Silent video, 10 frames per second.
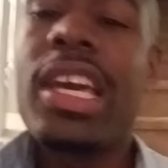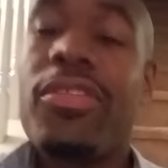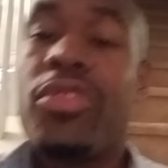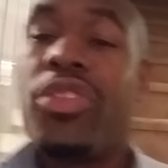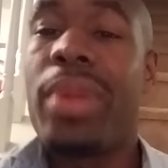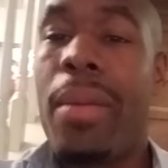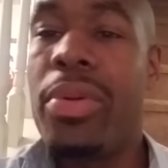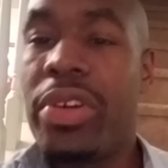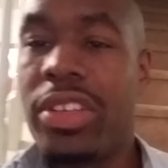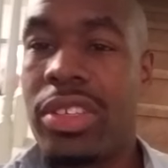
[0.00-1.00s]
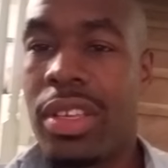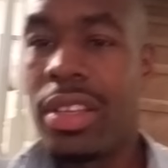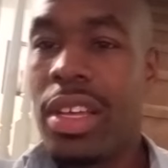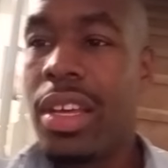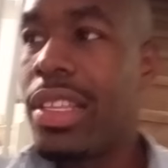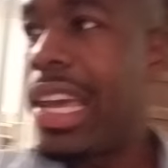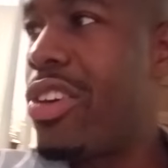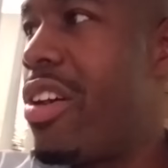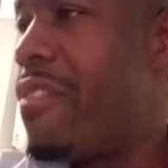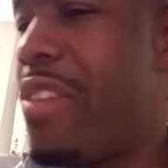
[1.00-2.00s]
thankful for my boys. They're
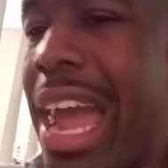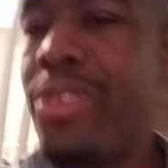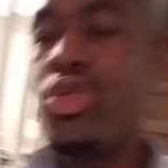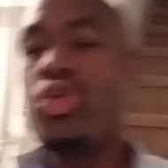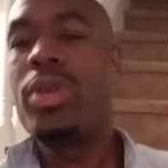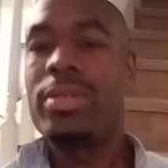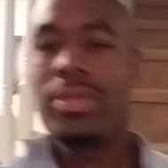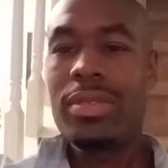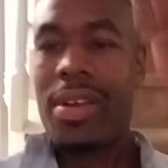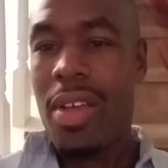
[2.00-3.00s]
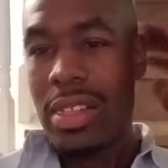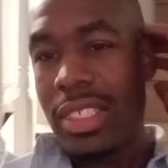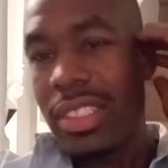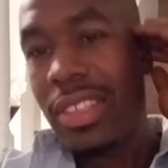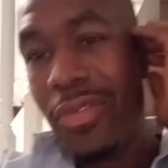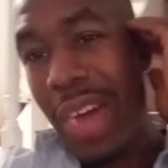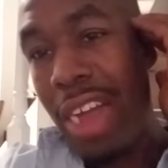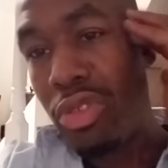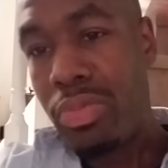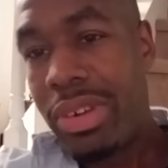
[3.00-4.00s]
going viral. The
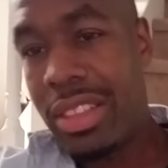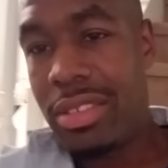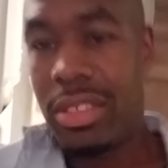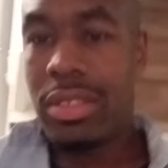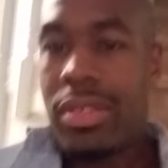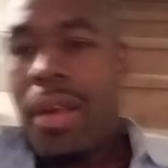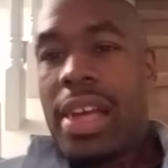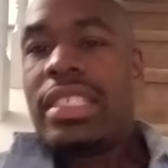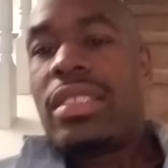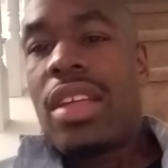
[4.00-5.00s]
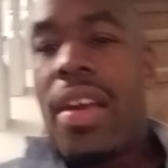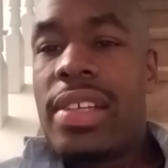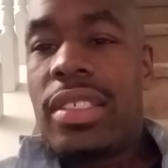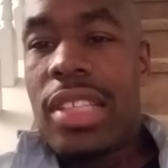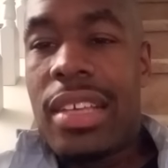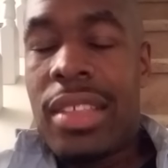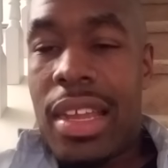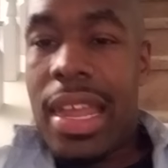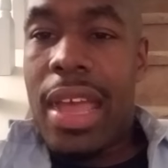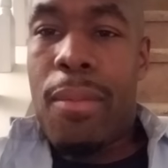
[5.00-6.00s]
Viral Brothers. That's their
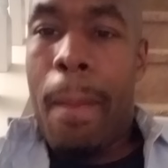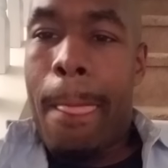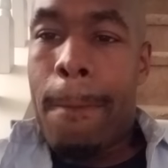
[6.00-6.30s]
name.